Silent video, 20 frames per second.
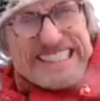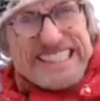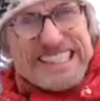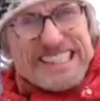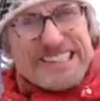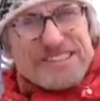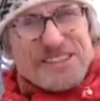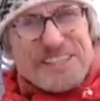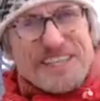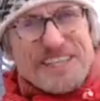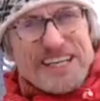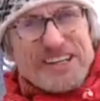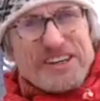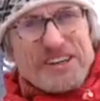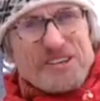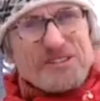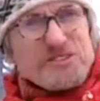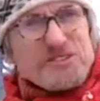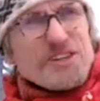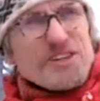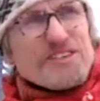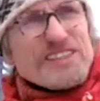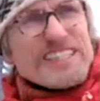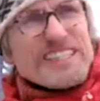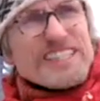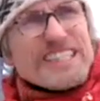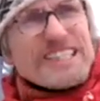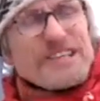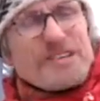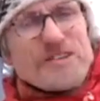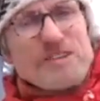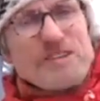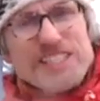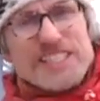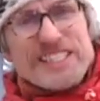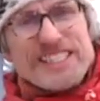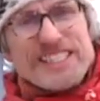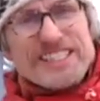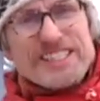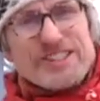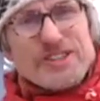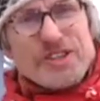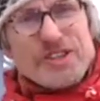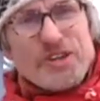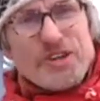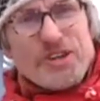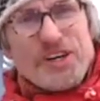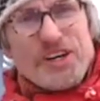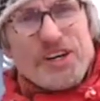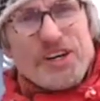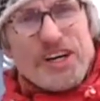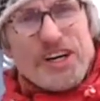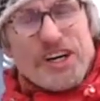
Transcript: keen to hear if you have any questions or